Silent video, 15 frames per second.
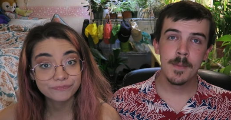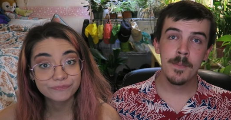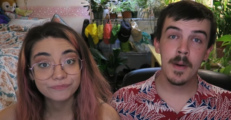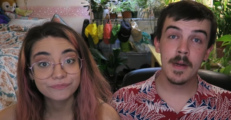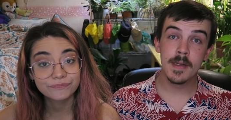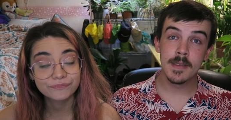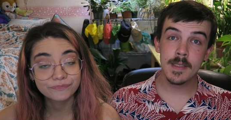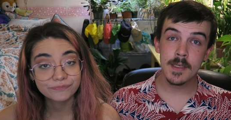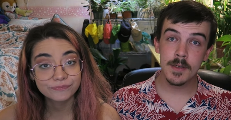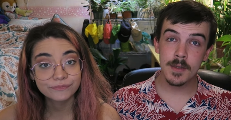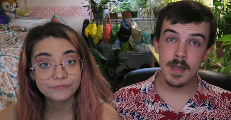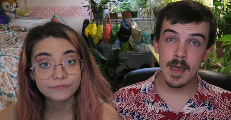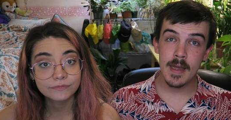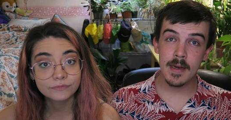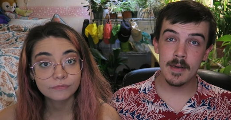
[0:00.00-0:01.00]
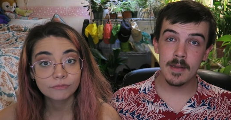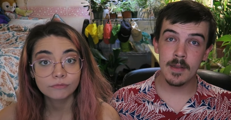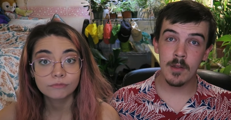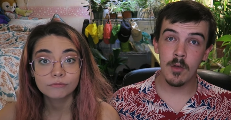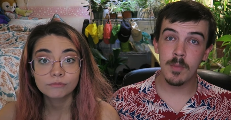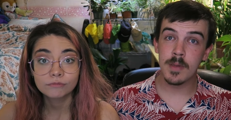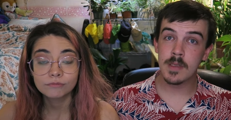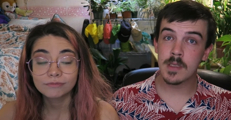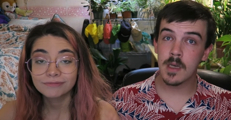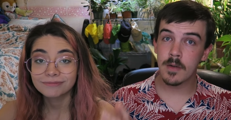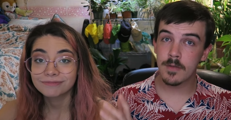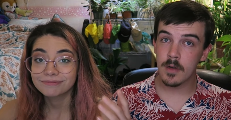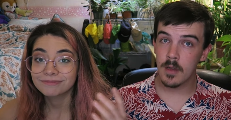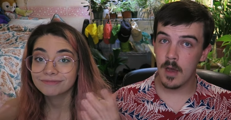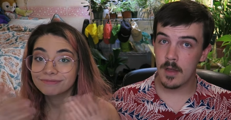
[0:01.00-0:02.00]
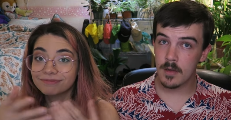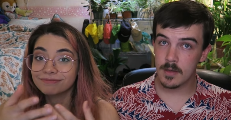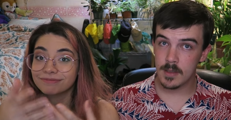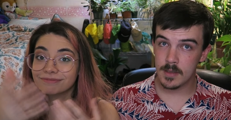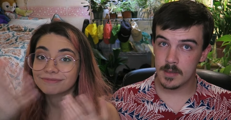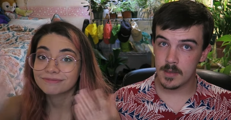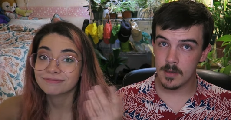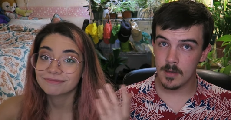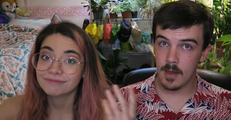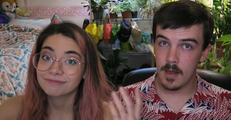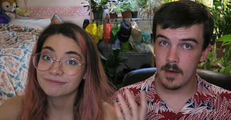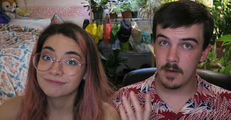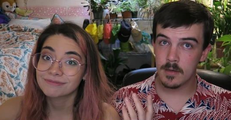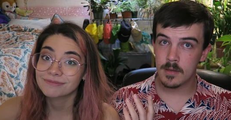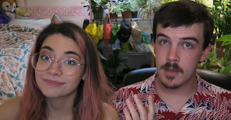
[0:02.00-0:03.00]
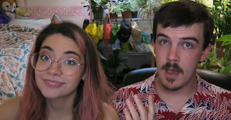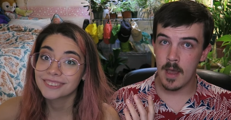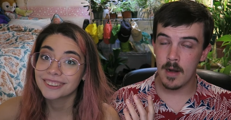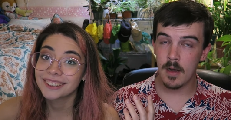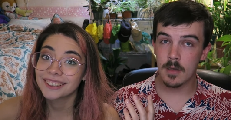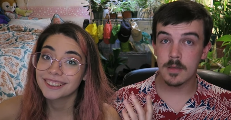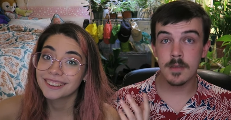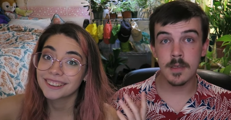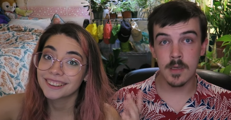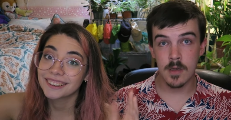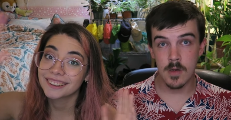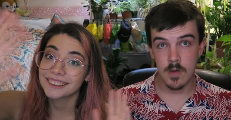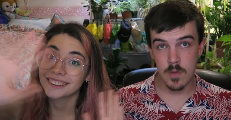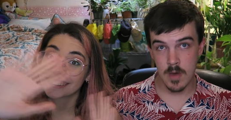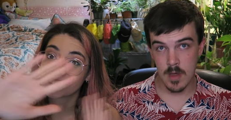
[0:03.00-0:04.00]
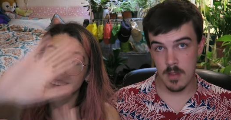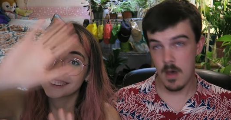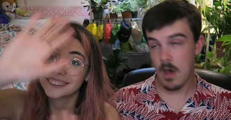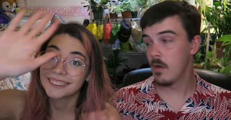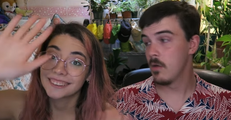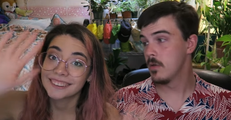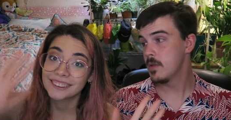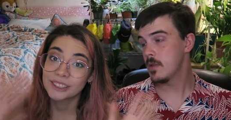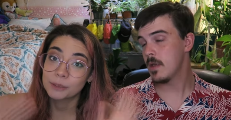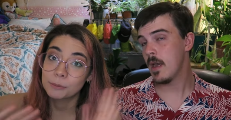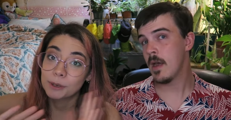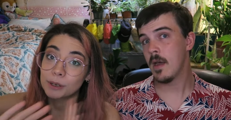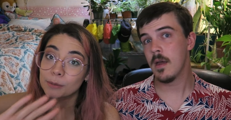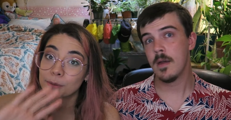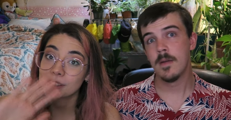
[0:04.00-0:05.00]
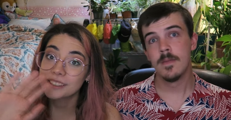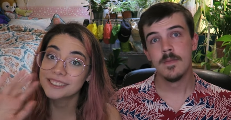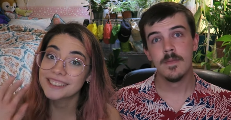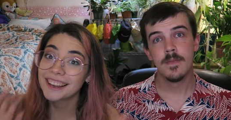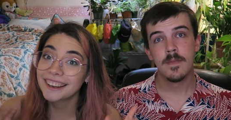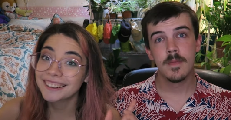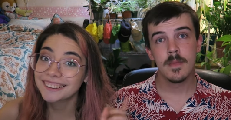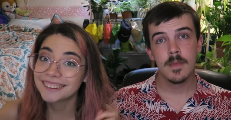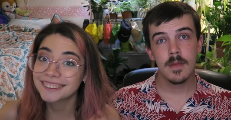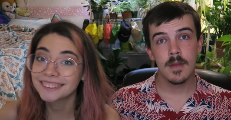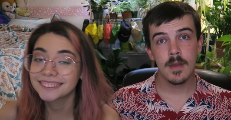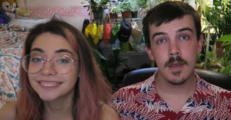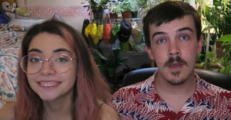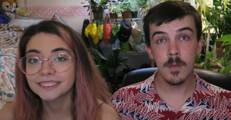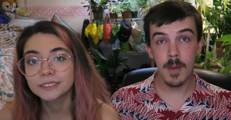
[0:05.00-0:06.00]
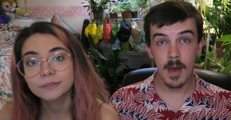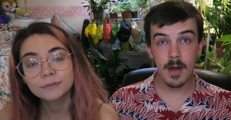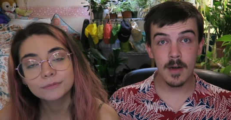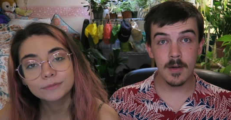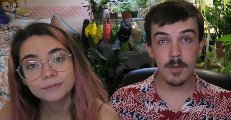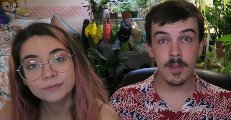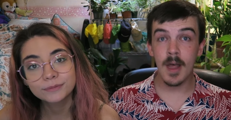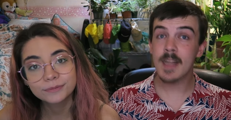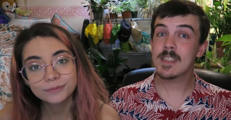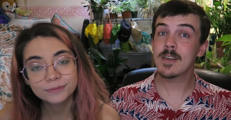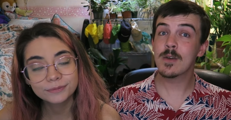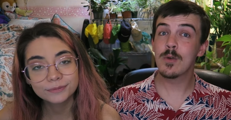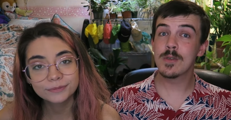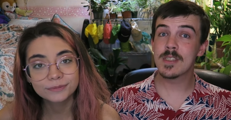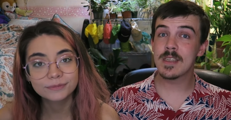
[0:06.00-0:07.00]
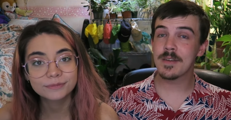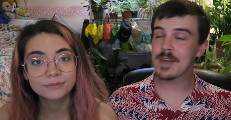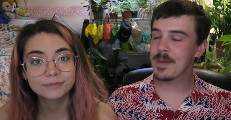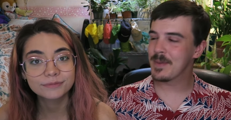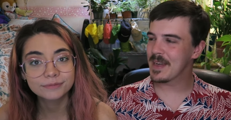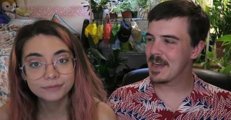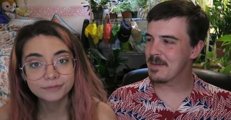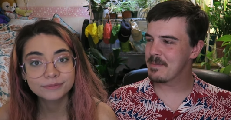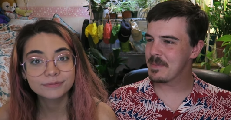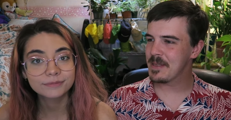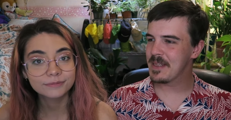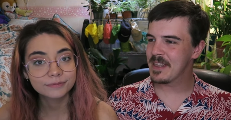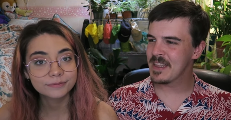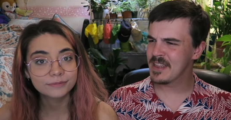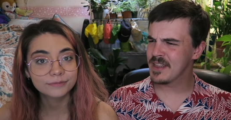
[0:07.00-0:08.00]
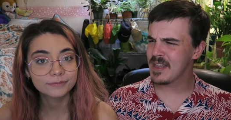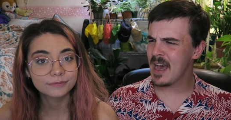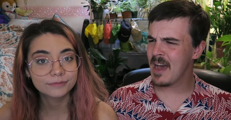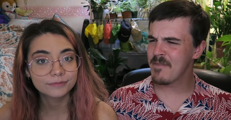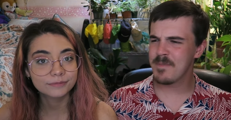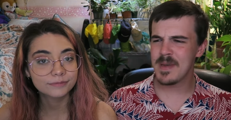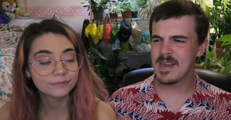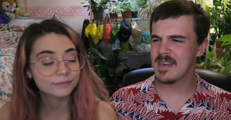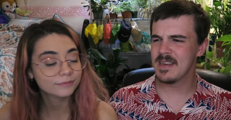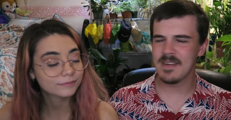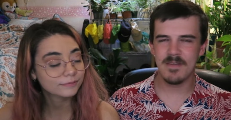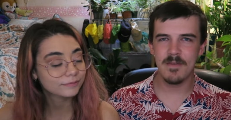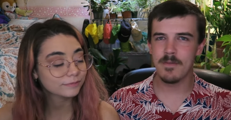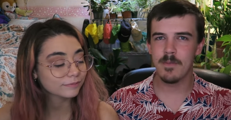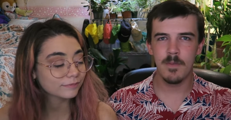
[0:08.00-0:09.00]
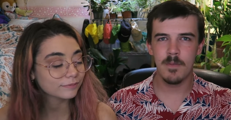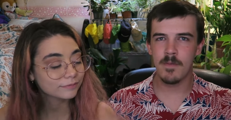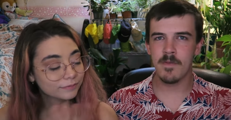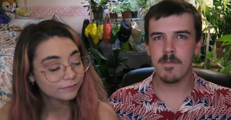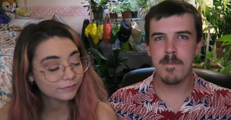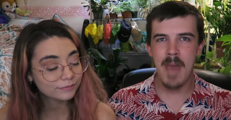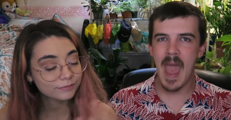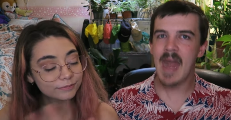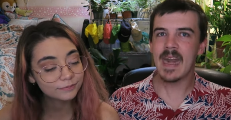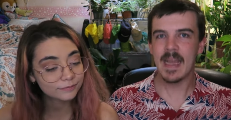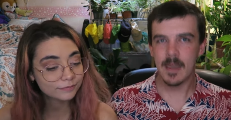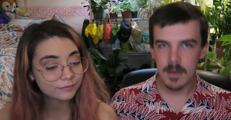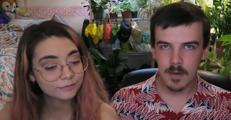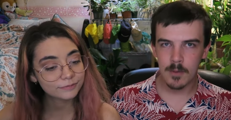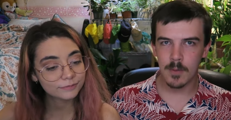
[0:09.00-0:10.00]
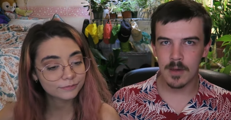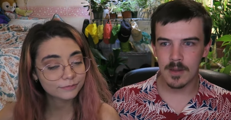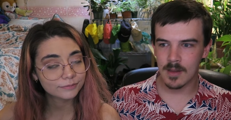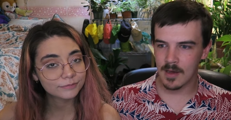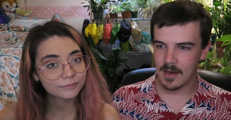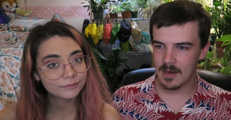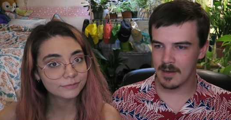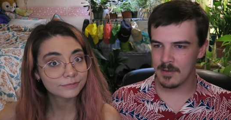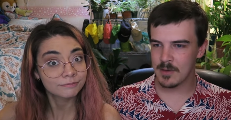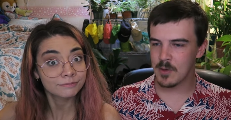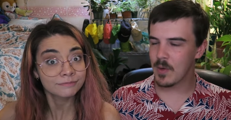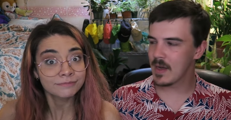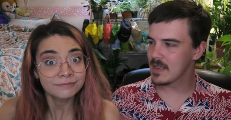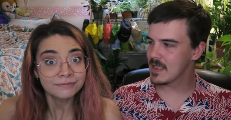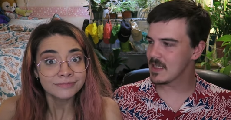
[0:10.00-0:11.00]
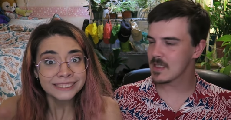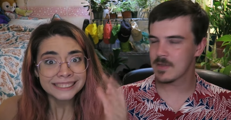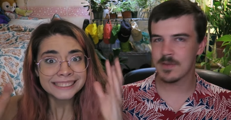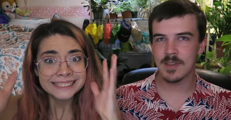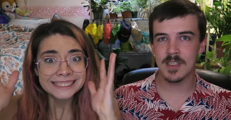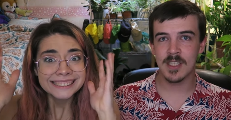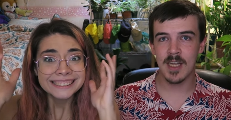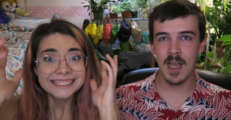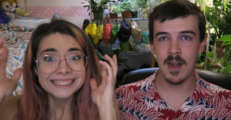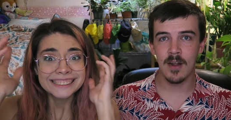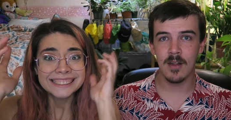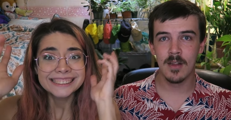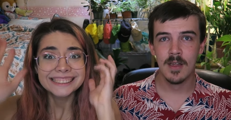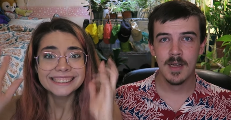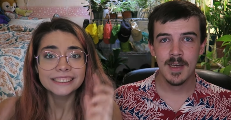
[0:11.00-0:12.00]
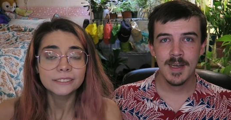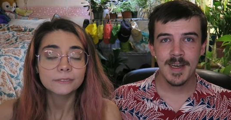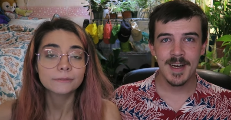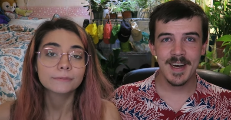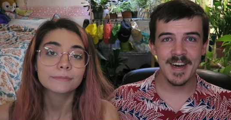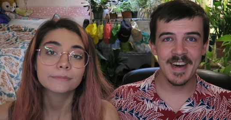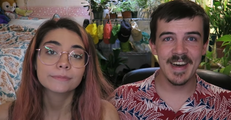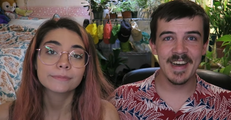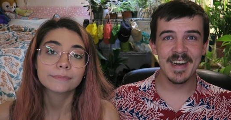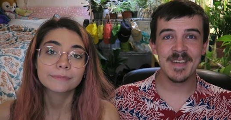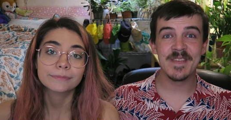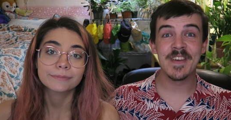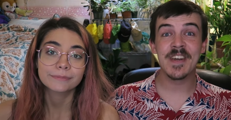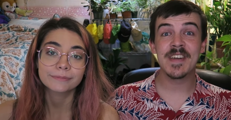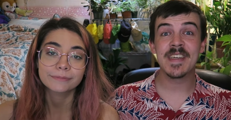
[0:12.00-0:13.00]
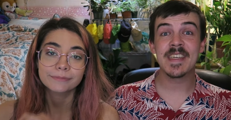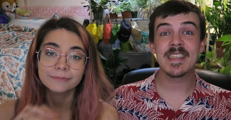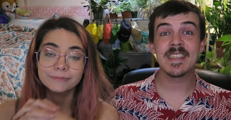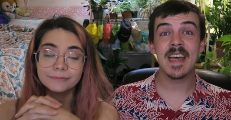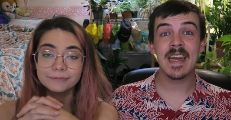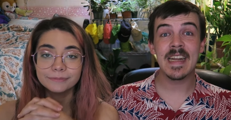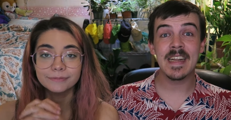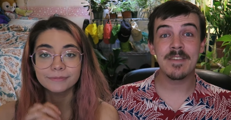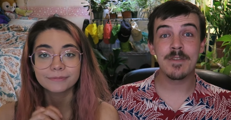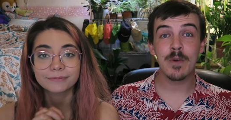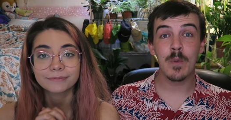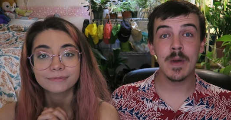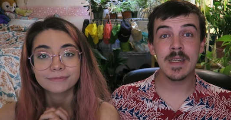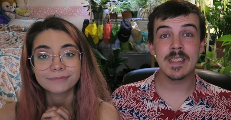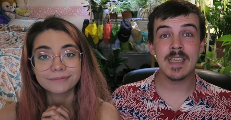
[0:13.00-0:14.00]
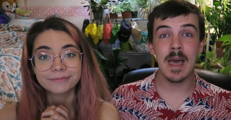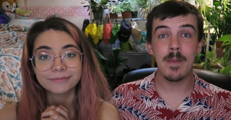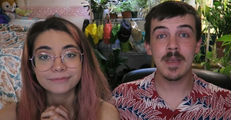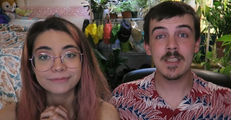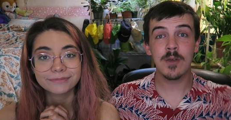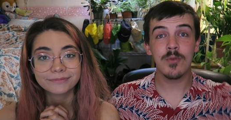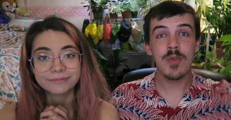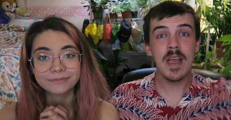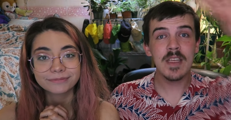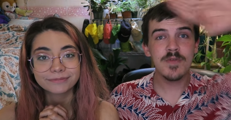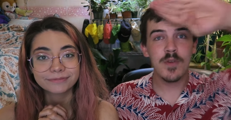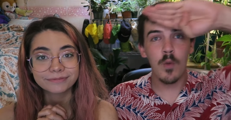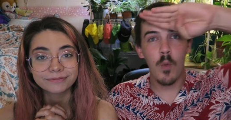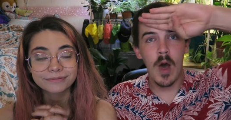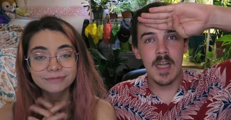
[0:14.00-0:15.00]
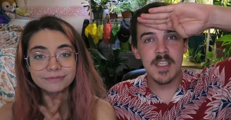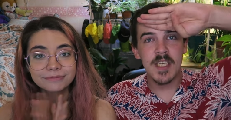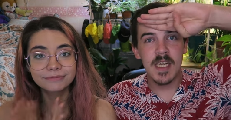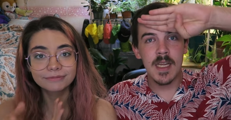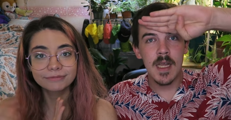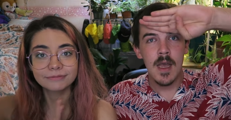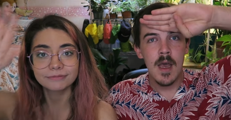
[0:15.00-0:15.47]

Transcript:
Speaker 1: But until then, there'll be several other Disneylanders and I'll see you in those. You better be excited. You better. Lots of cool stuff coming up. I've been manic with uh, new ideas for the channel. Uh, and I'm very excited for what is coming. So thanks for watching.